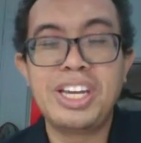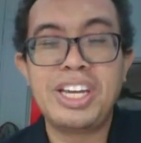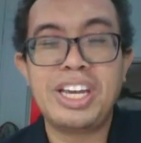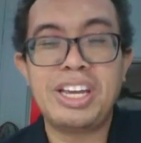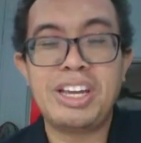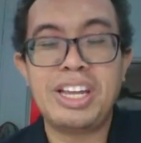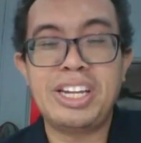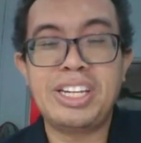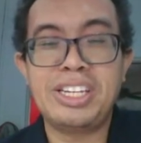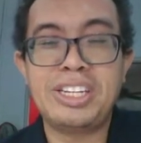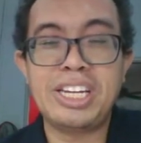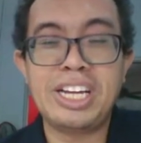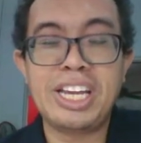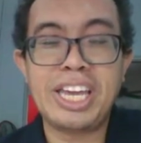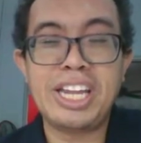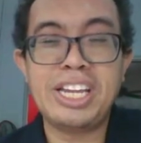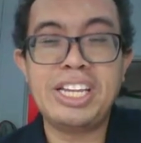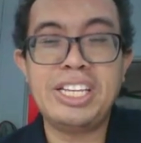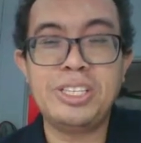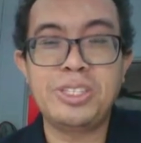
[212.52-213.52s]
And
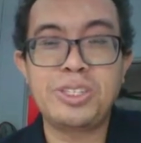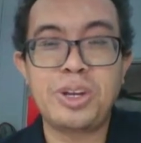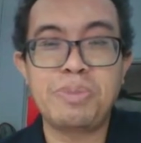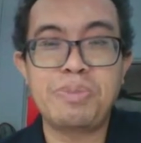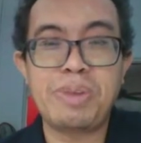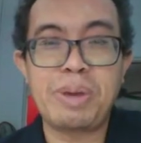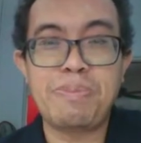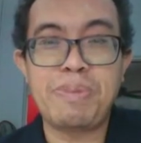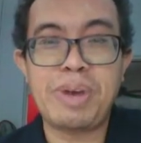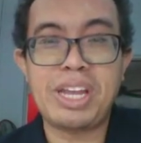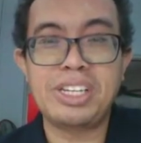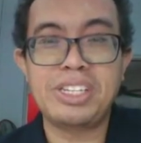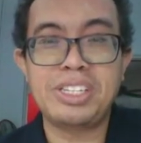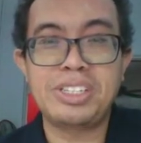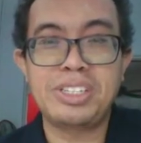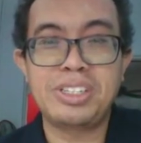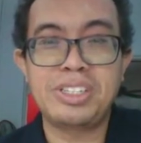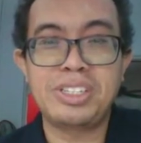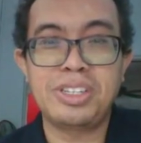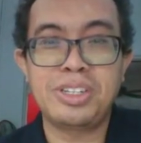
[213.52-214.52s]
again, he's on my
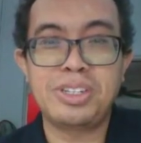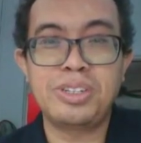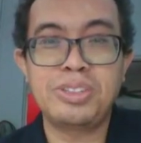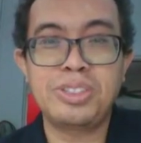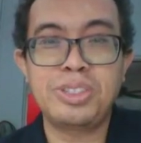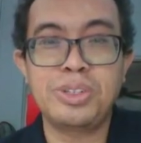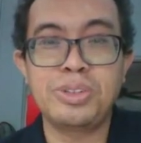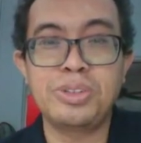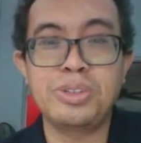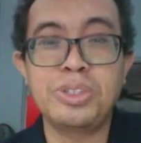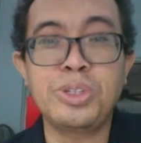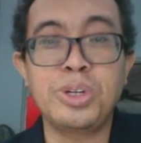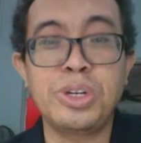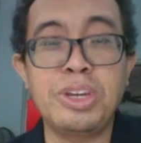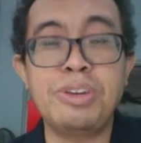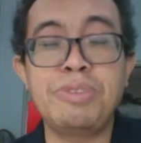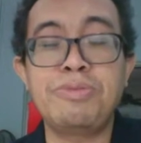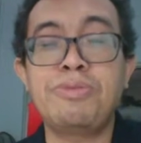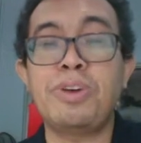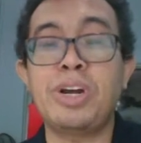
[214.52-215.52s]
bench. So
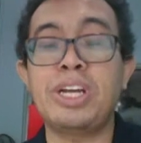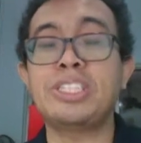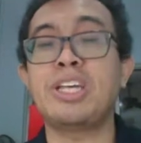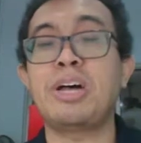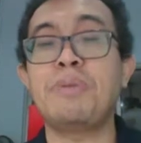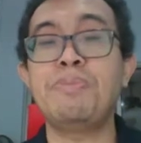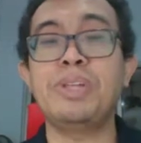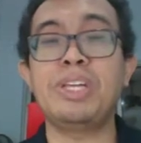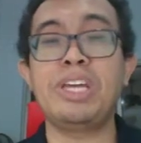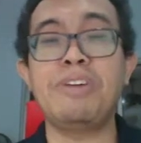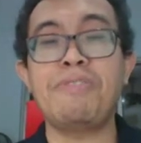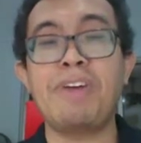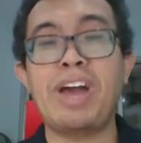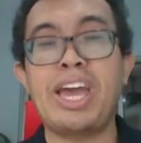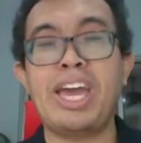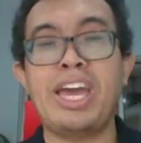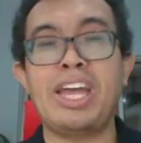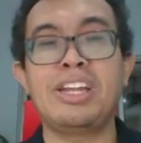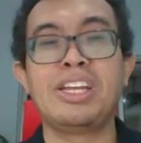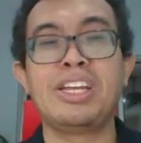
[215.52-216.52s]
if, for example, if I
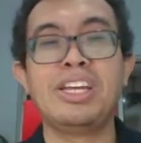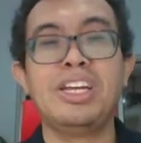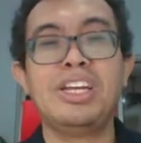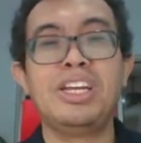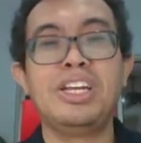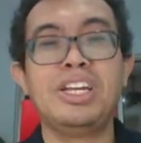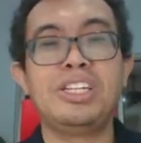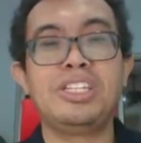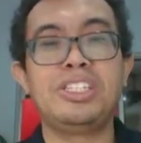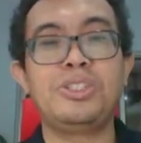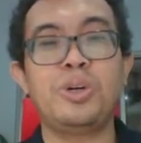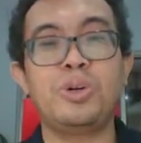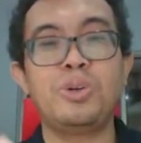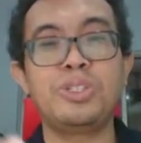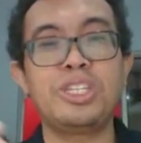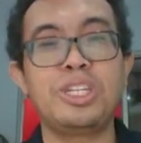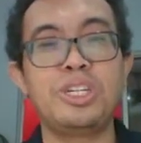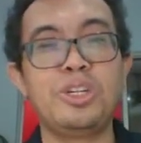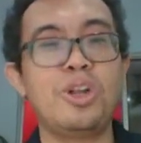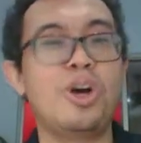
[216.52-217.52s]
had
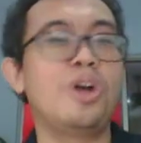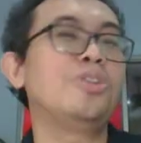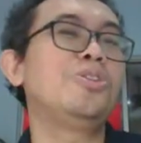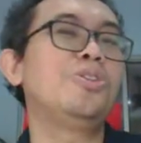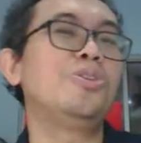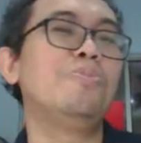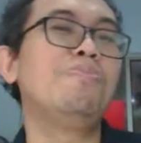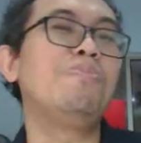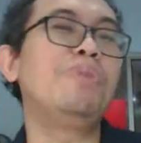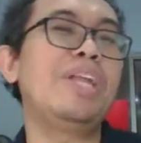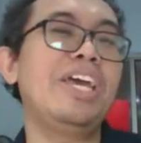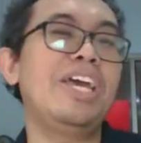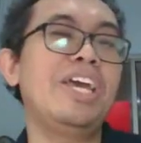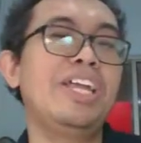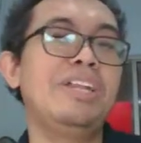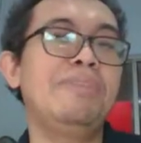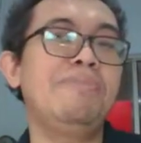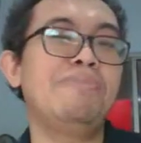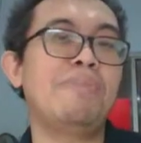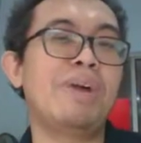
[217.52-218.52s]
chosen not to
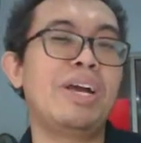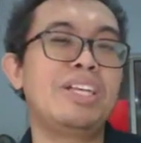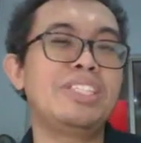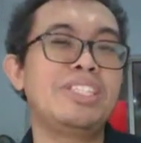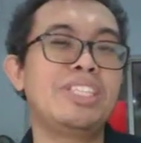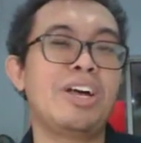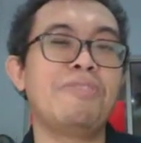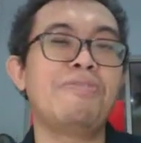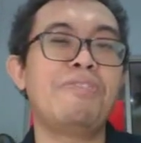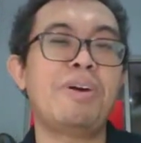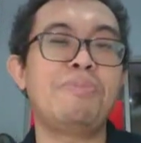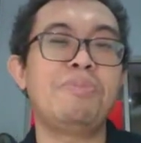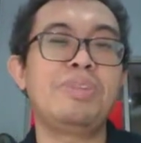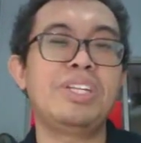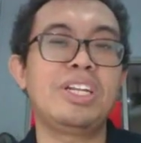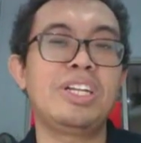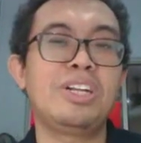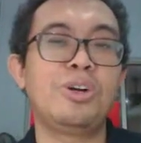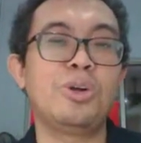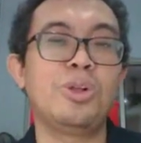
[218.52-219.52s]
play my
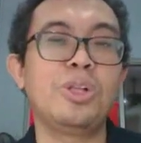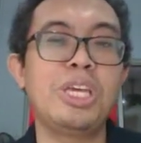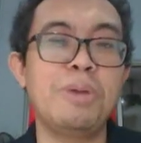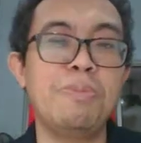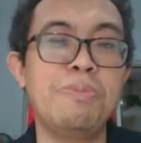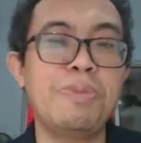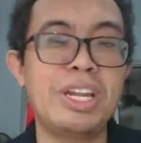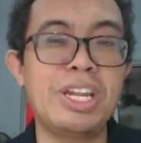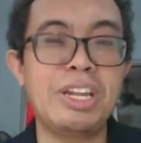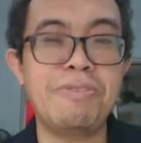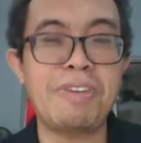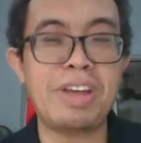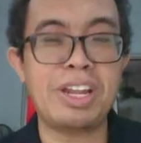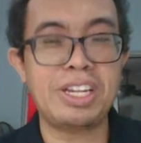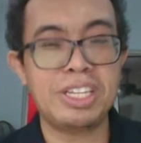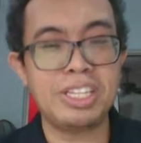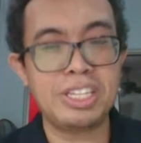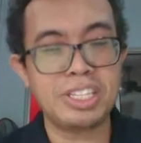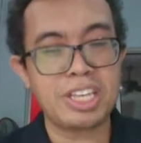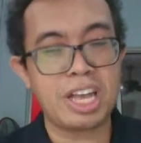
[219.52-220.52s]
Southampton goalkeeper and
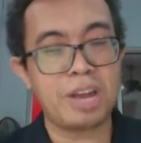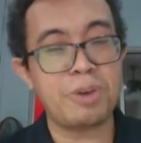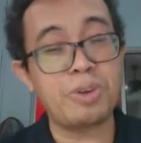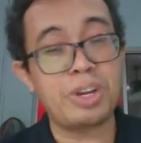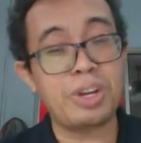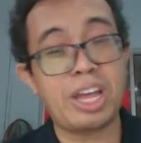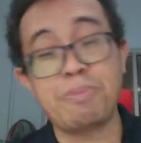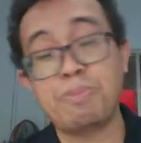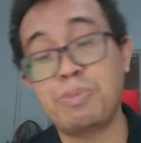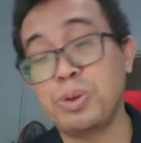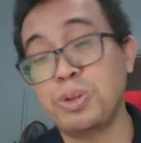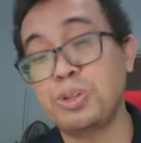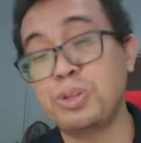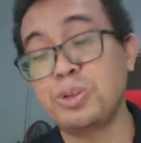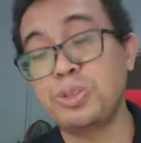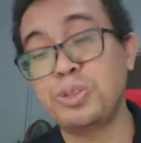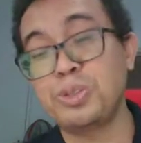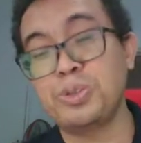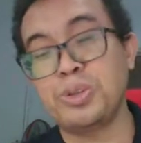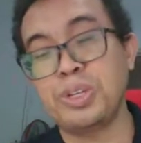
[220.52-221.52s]
defenders, I would have put
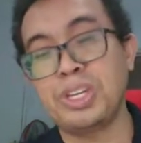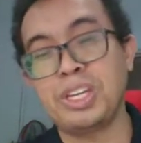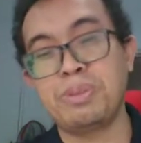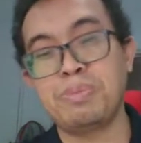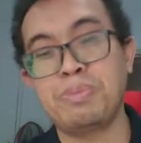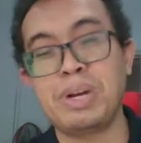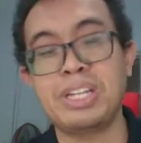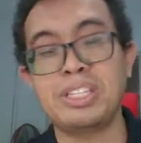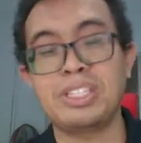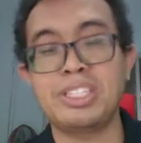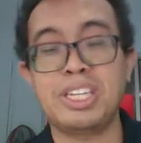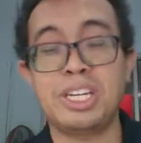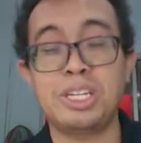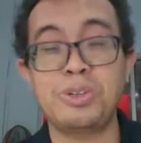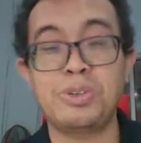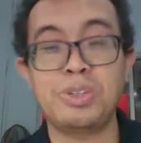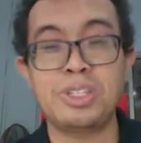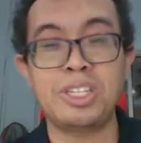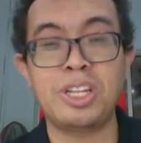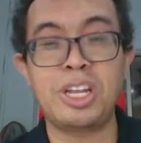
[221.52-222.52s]
those two in. But
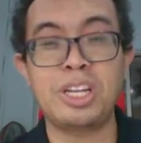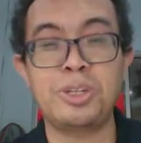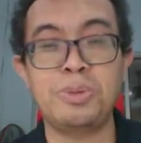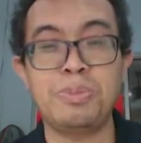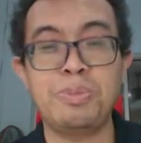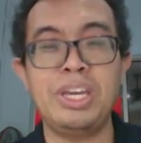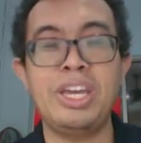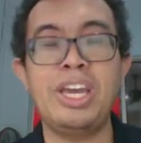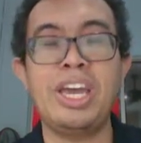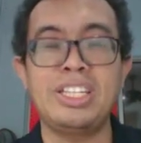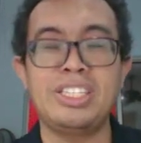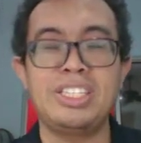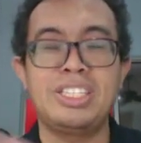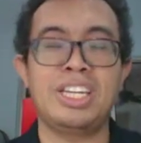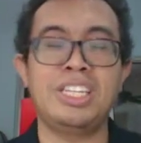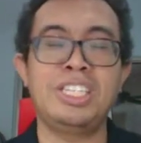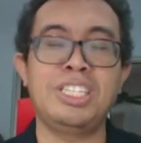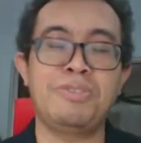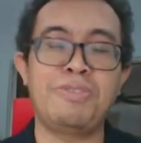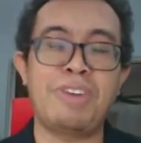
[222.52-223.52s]
such was not to be, and
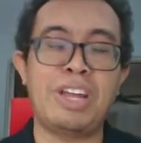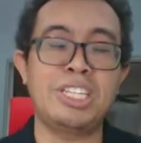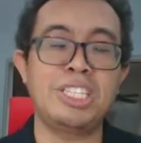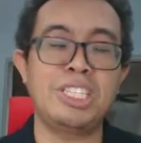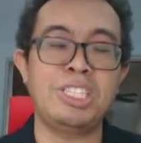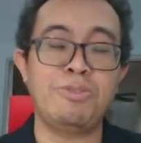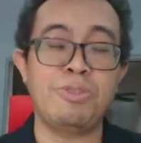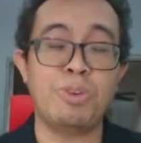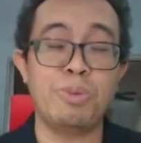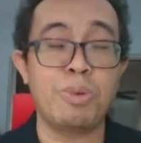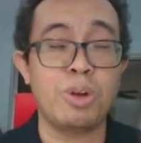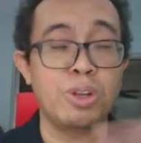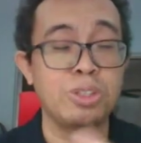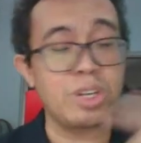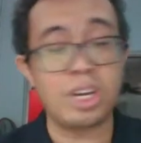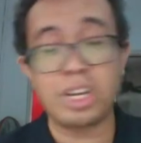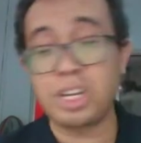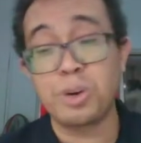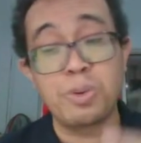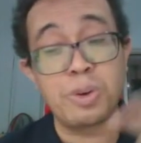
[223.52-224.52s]
such is fantasy football.
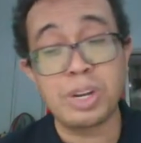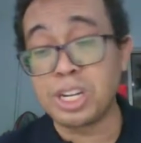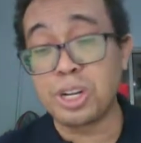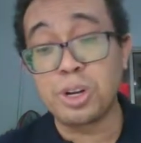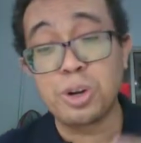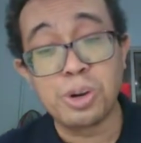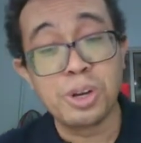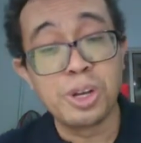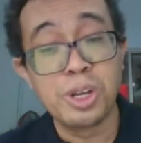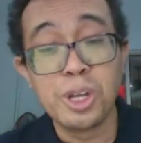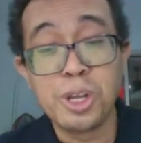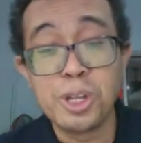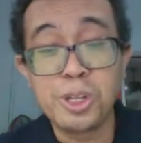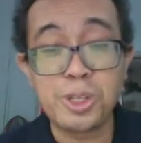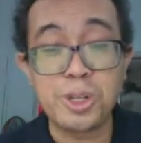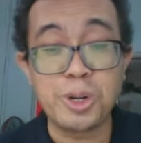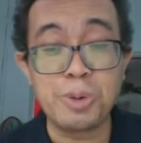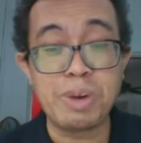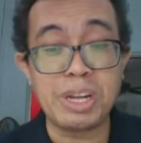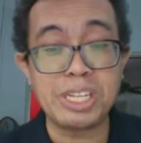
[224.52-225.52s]
So I don't want to go
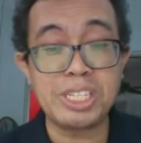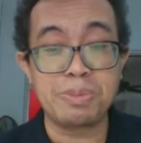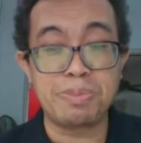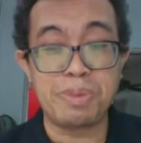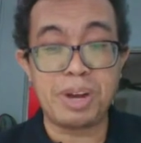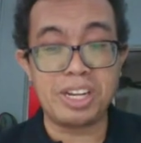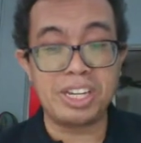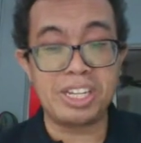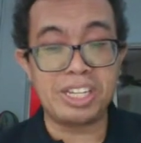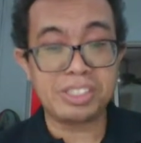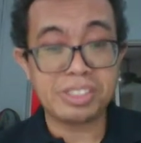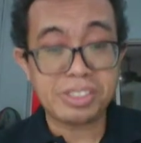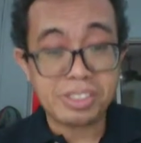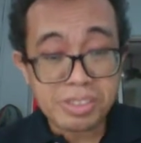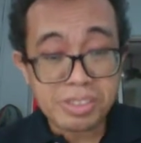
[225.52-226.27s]
too much about it.